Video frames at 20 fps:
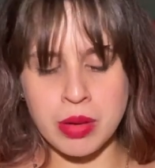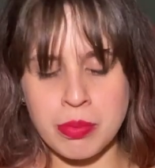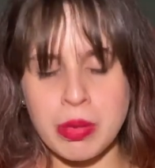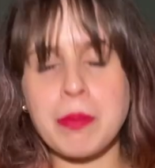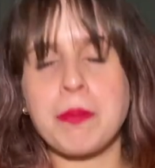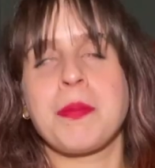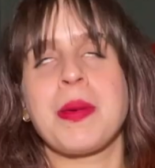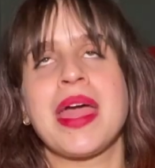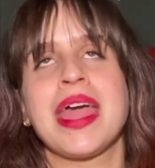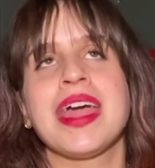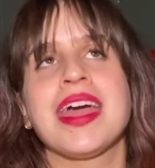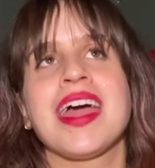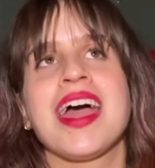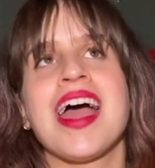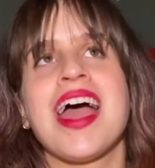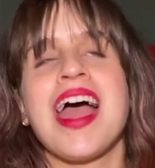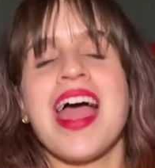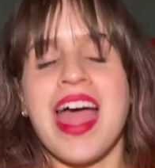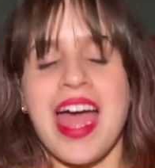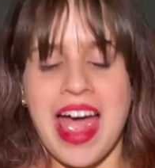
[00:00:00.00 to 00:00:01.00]
But pink
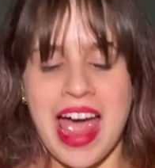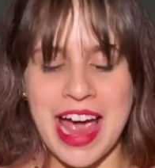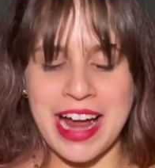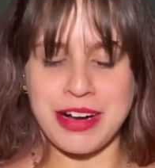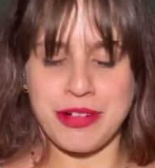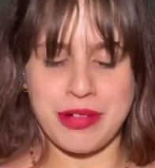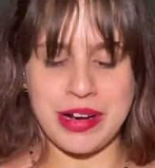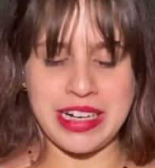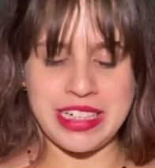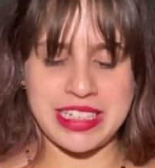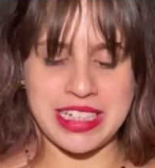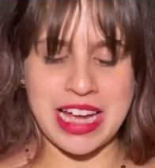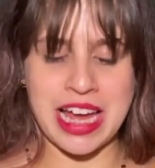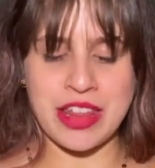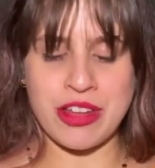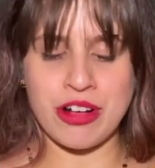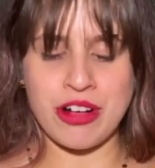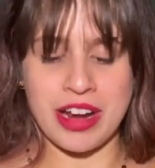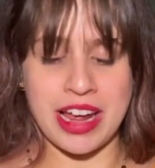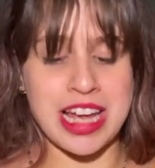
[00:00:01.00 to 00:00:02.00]
and green
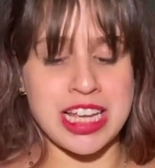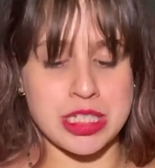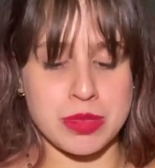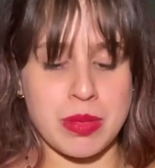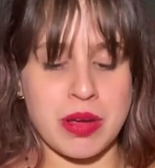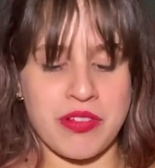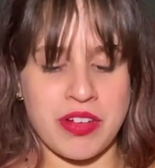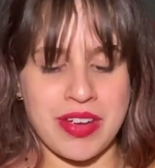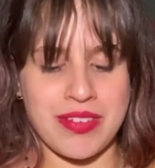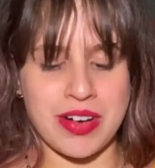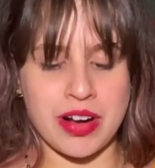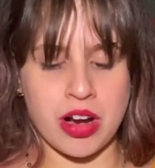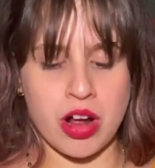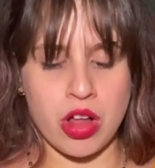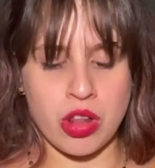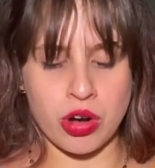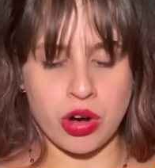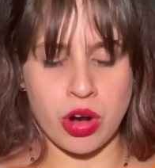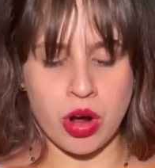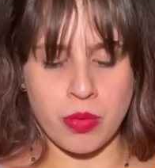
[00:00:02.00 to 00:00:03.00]
together is my favorite
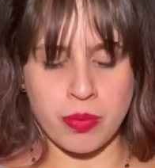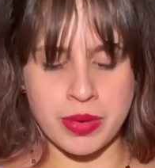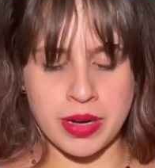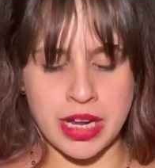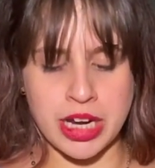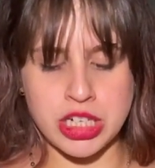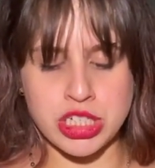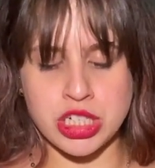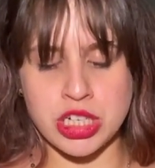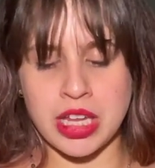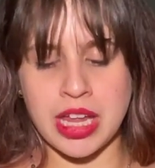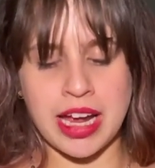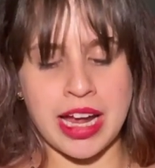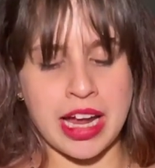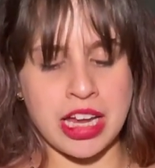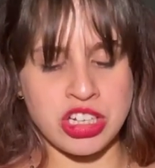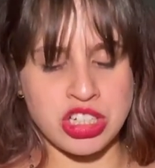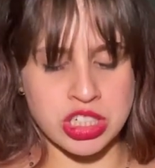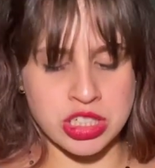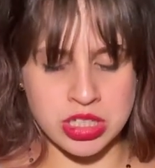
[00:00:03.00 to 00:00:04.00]
color combination. Like,
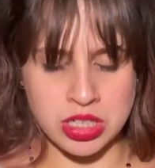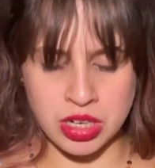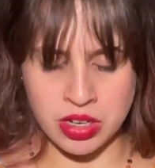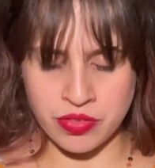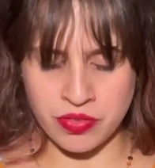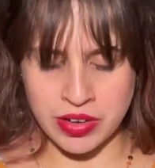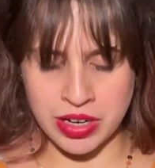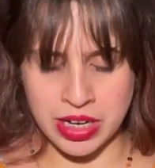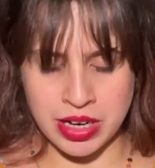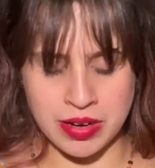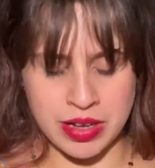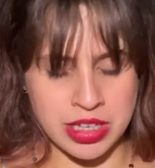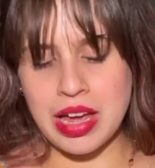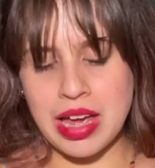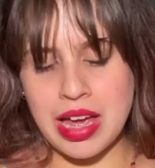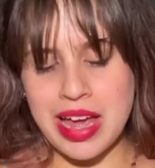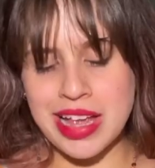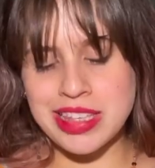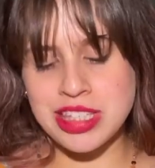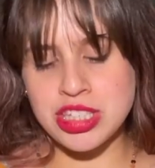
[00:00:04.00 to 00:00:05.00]
I just love it.
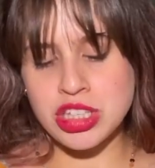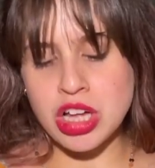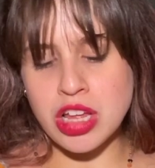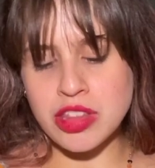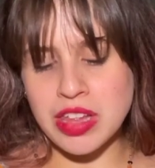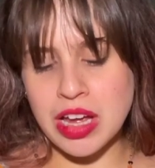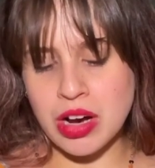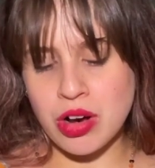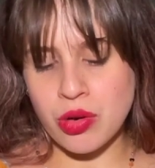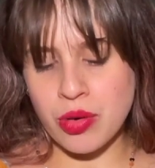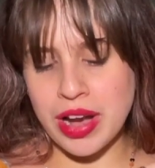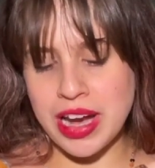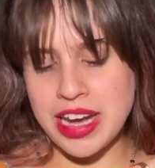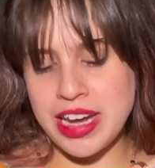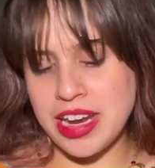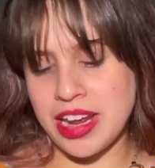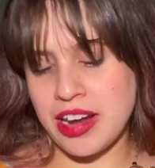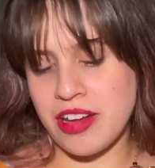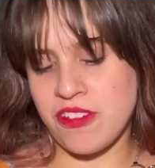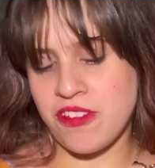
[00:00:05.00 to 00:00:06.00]
It's not that
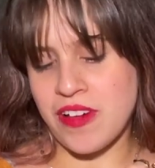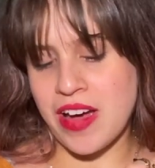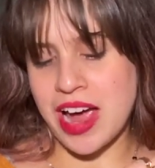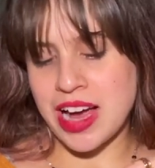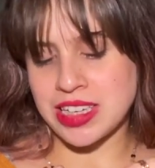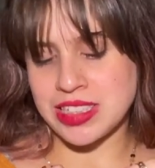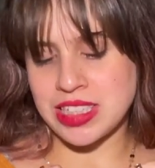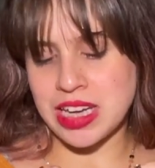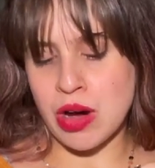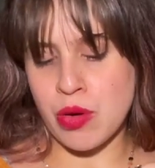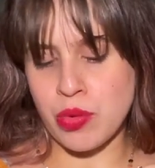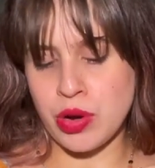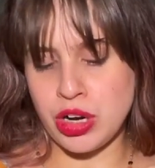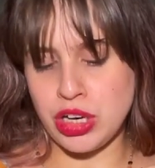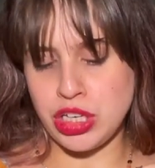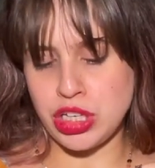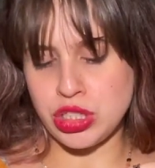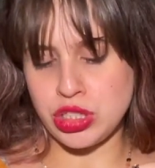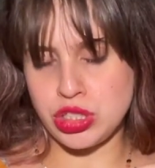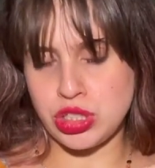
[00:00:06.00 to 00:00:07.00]
gradient effect that we're
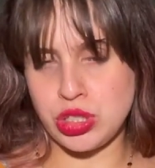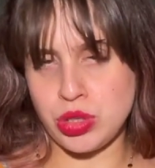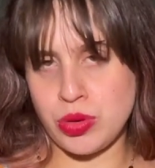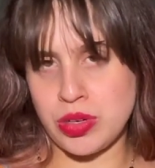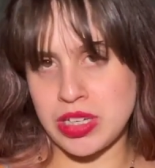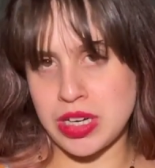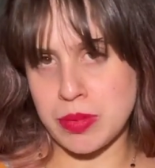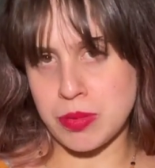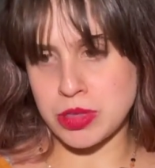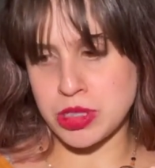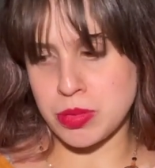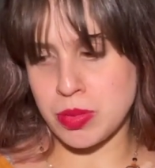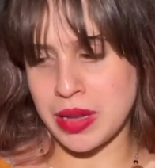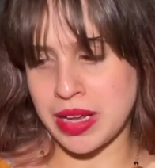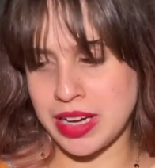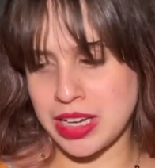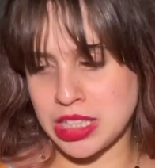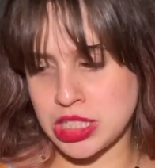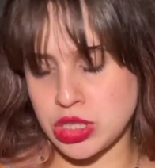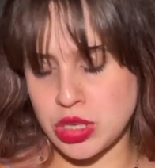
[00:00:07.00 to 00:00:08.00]
used to in temperature
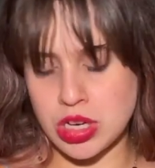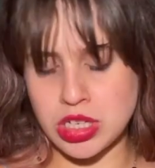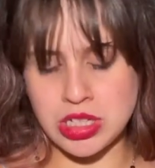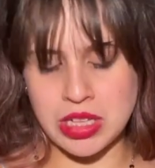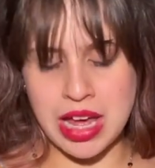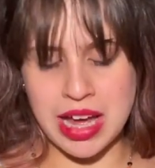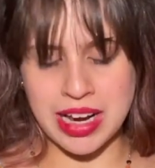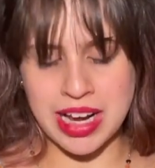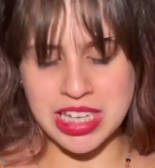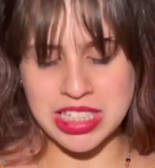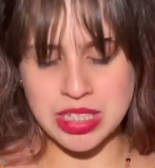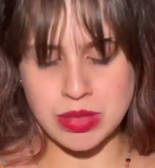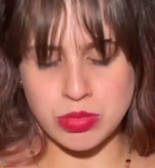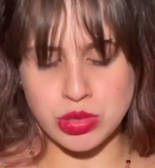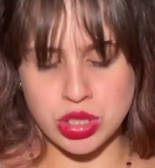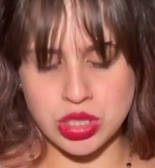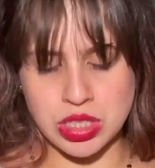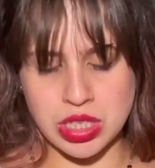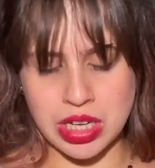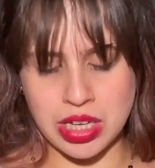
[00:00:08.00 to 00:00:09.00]
blankets. So I guess I'm
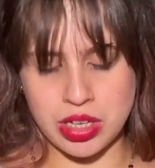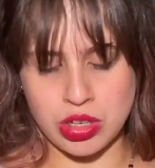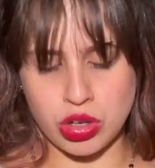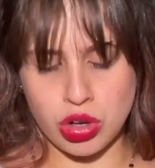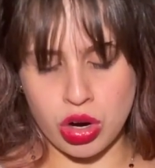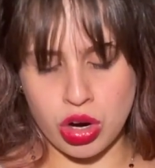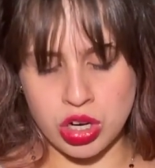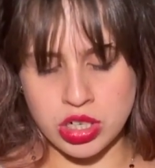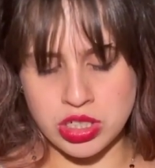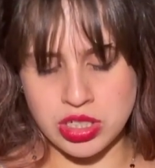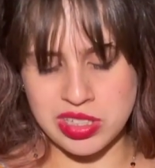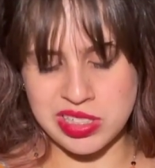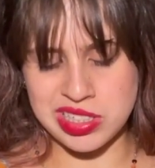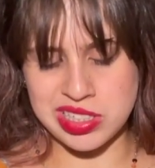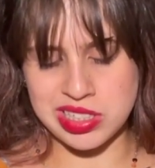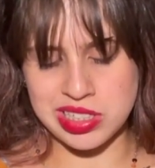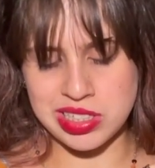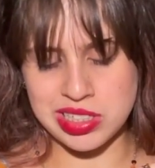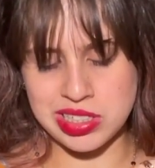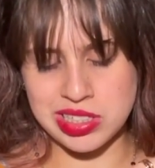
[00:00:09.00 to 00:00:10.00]
just like not
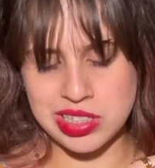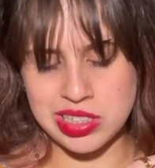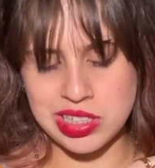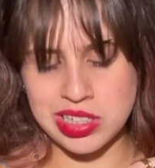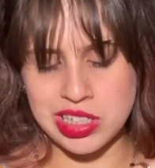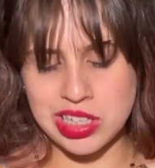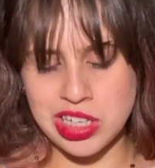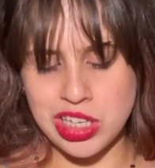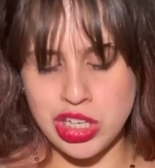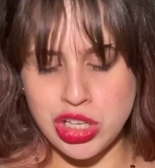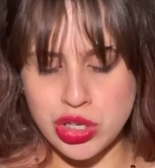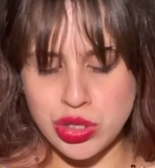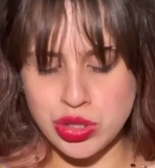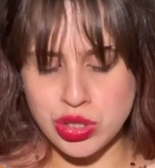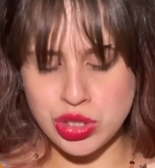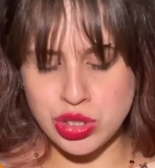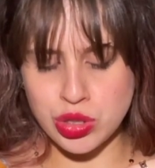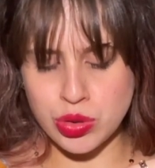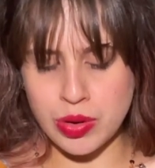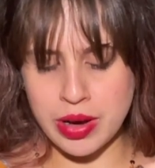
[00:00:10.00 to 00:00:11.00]

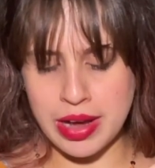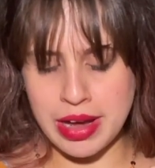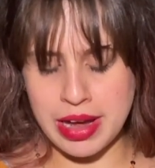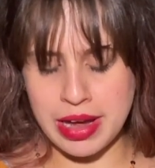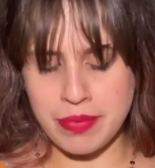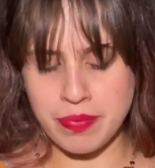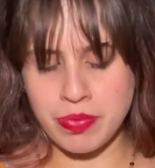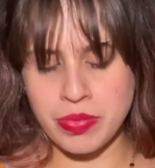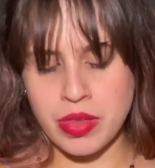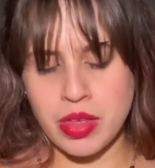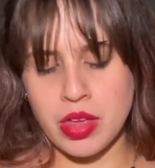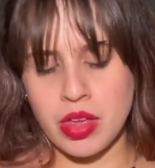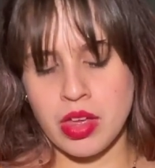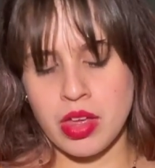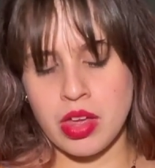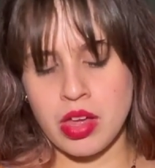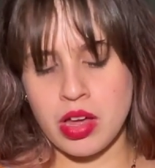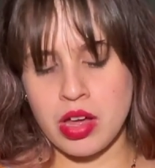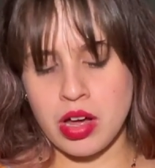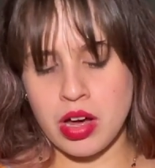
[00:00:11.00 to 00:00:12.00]
used to it.
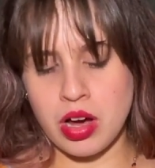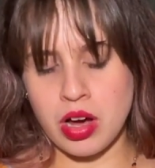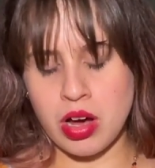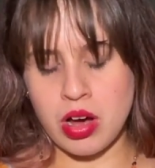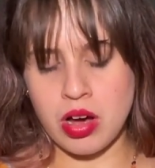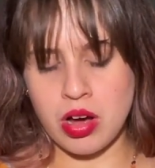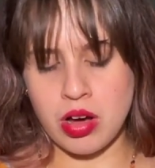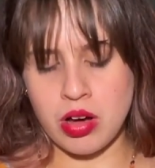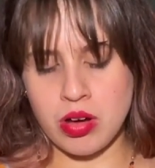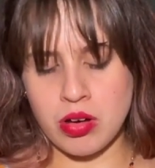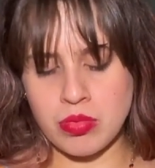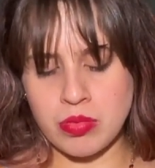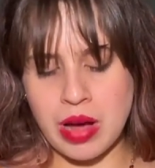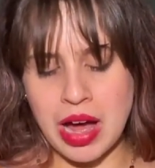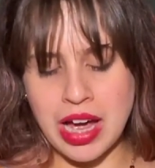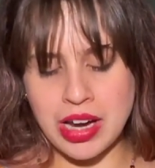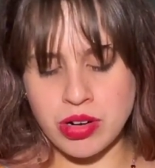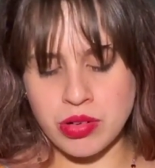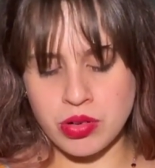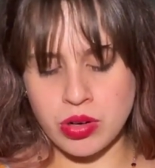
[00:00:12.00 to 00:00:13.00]

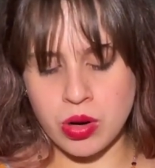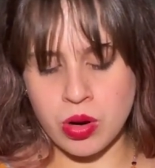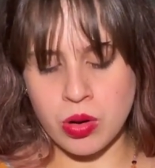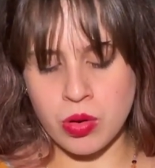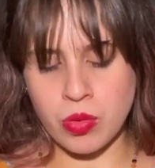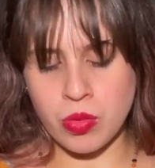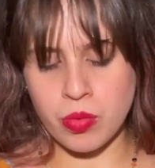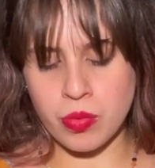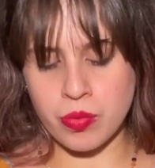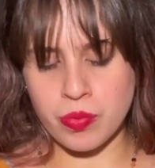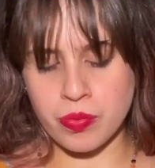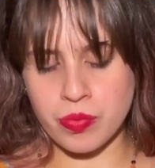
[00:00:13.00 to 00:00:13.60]
I don't know.